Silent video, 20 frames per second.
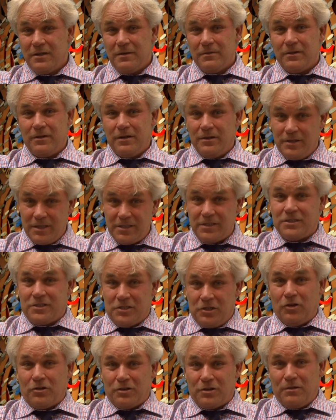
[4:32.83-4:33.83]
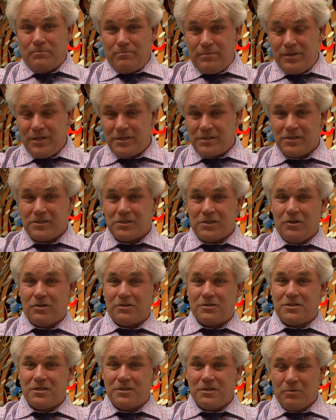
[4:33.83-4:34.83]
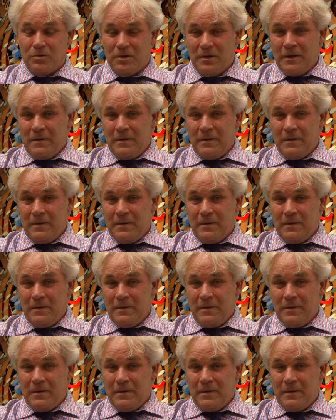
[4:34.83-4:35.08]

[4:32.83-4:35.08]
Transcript: you know, this is not the, this is not, uh,